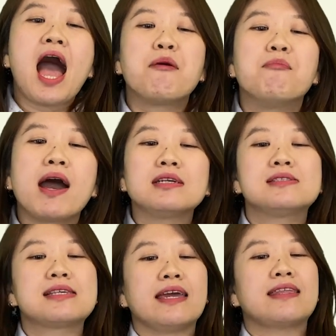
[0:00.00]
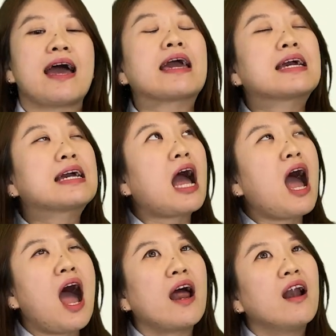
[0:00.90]
I might say that,
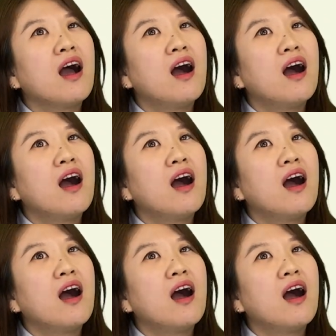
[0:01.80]
God,